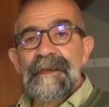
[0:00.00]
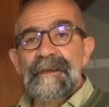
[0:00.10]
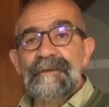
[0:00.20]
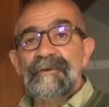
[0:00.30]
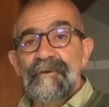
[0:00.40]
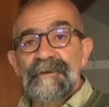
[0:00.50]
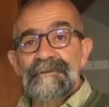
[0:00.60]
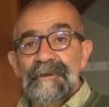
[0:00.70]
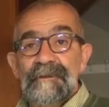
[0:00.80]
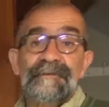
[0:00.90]
in
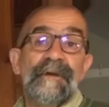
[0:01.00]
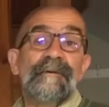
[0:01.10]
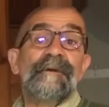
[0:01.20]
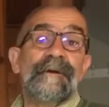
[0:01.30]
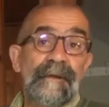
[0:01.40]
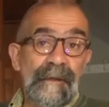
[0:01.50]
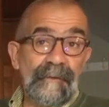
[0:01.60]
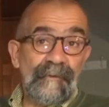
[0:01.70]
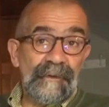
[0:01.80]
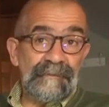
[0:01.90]
cortisol. So
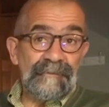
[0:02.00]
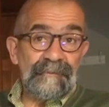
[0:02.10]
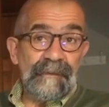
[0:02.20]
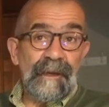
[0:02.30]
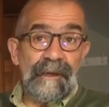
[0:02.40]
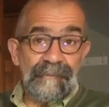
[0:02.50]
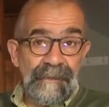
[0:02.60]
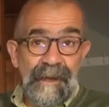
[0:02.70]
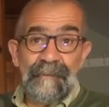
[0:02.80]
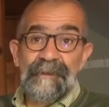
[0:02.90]
increased
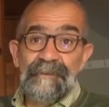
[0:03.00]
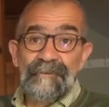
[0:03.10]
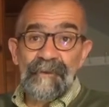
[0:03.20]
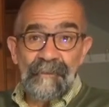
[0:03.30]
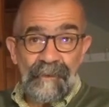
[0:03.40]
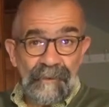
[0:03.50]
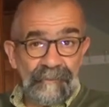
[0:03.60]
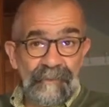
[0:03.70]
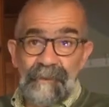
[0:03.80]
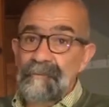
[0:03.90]
dominance
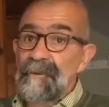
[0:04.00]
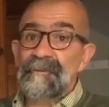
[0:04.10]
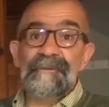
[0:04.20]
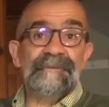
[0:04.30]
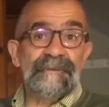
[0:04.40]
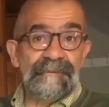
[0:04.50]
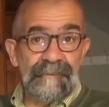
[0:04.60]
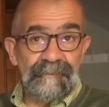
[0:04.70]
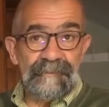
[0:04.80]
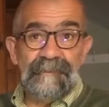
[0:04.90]
hormone, increased
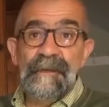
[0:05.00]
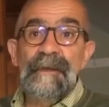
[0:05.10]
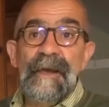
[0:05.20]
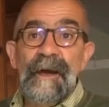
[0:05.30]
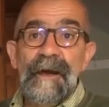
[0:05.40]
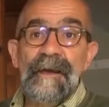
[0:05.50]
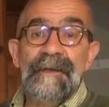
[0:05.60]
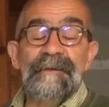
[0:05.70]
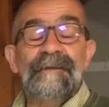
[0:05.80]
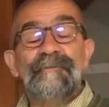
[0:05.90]
persistence,
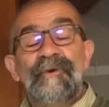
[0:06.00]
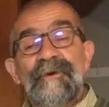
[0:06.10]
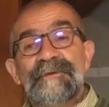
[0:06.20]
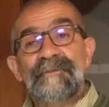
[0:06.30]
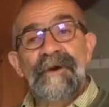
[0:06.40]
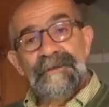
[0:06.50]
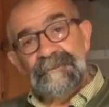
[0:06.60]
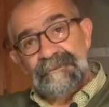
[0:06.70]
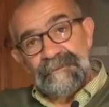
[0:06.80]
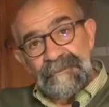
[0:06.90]
increased
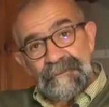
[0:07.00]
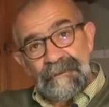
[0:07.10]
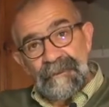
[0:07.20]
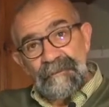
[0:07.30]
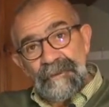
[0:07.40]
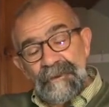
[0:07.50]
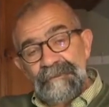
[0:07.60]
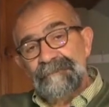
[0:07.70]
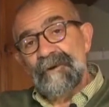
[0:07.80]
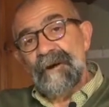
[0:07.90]
presence
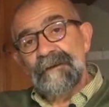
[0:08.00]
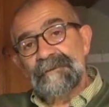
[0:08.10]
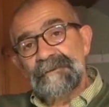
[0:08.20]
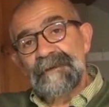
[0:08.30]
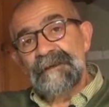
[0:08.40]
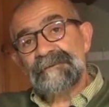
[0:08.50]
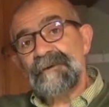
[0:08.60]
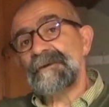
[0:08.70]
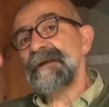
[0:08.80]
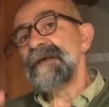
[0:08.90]
because of your higher
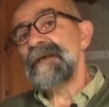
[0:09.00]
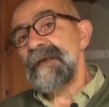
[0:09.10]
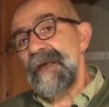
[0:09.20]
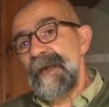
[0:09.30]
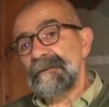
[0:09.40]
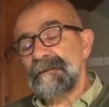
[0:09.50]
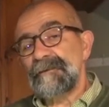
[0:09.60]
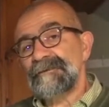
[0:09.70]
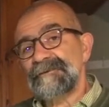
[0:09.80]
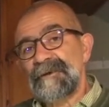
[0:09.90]
testosterone, and
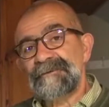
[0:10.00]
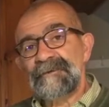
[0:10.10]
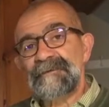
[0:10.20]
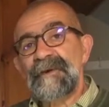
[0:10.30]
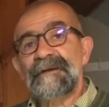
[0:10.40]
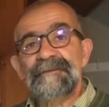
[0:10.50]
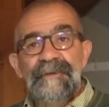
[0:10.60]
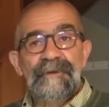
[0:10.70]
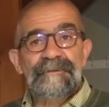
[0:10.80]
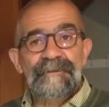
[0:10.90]
lower stress response
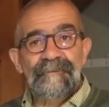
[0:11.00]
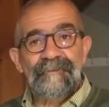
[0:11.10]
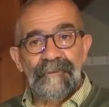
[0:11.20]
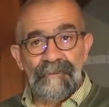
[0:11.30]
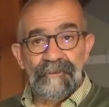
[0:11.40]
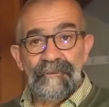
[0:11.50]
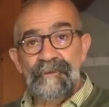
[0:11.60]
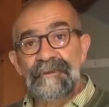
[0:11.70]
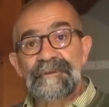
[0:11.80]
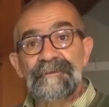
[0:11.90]
because of
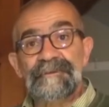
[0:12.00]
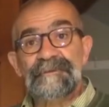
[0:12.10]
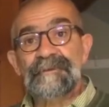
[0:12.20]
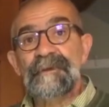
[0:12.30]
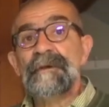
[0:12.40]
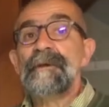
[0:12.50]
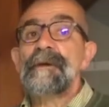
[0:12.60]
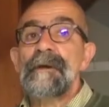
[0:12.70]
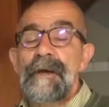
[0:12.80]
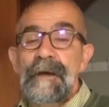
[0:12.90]
your reduced
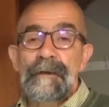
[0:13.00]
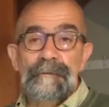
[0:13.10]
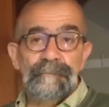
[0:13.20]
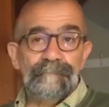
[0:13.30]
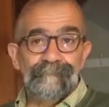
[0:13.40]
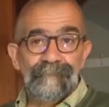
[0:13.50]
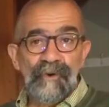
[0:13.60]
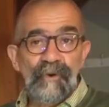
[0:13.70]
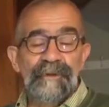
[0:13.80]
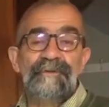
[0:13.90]

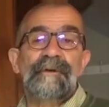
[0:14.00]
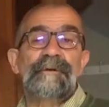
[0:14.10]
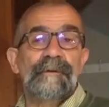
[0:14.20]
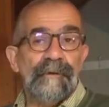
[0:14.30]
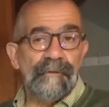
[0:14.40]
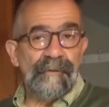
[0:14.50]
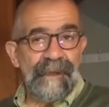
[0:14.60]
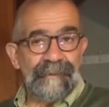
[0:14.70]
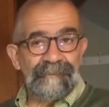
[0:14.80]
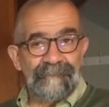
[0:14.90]
cortisol, lower
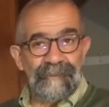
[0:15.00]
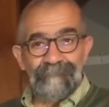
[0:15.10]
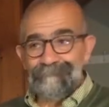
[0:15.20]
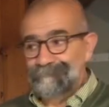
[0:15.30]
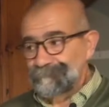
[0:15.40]
reactivity.